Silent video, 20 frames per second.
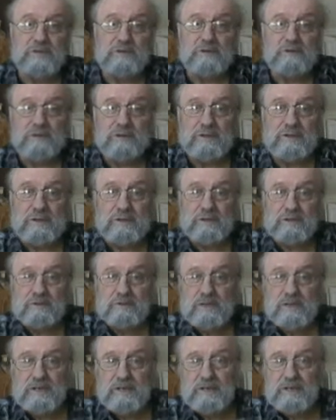whether they're
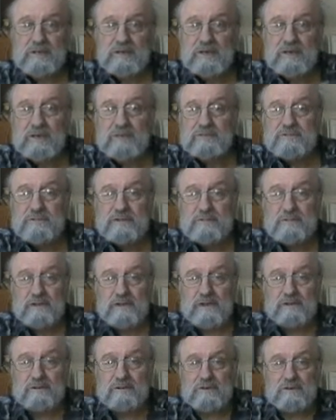greedy or honest or
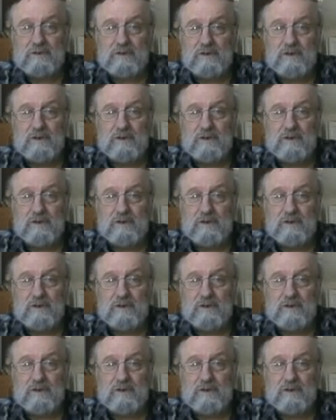whatever.